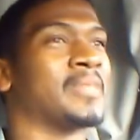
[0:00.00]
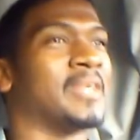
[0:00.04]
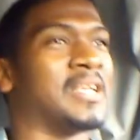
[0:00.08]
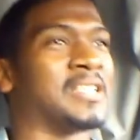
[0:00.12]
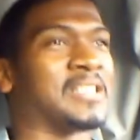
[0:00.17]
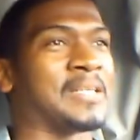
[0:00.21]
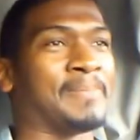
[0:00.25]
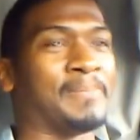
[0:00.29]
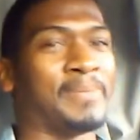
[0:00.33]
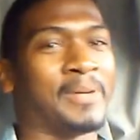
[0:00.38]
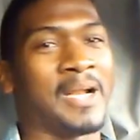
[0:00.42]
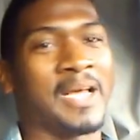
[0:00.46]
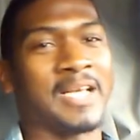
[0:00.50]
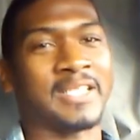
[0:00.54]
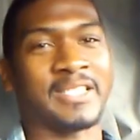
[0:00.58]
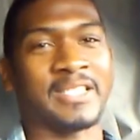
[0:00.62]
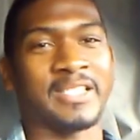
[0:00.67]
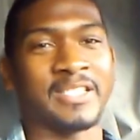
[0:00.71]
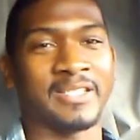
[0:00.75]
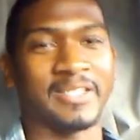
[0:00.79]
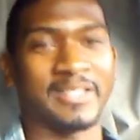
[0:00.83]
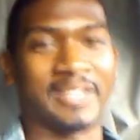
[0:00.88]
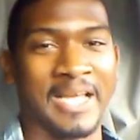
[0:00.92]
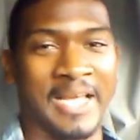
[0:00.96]
is a
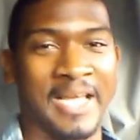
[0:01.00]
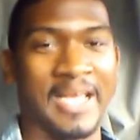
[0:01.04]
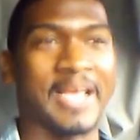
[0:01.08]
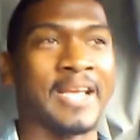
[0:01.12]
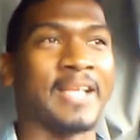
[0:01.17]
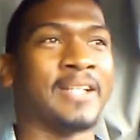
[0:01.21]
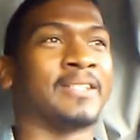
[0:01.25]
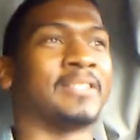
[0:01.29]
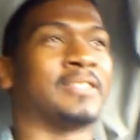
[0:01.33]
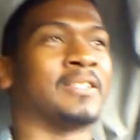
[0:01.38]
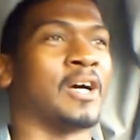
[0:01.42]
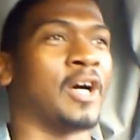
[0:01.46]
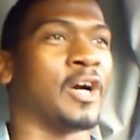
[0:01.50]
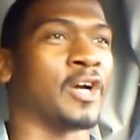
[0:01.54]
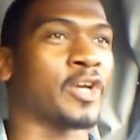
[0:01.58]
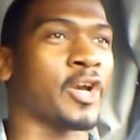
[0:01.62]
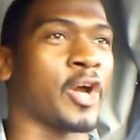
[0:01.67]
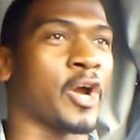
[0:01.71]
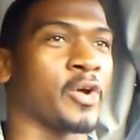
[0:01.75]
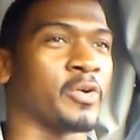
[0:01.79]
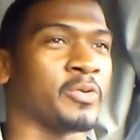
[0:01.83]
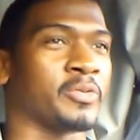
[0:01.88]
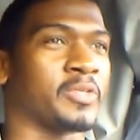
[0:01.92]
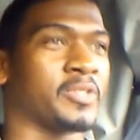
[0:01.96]
blessing and a
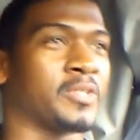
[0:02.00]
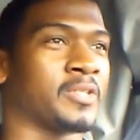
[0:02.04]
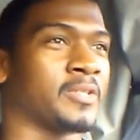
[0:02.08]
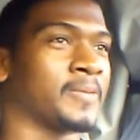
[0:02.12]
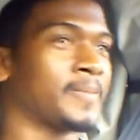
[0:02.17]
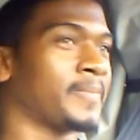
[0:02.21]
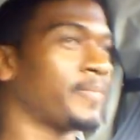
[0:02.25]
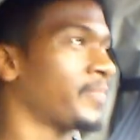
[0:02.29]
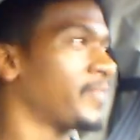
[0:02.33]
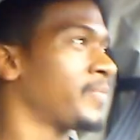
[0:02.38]
curse.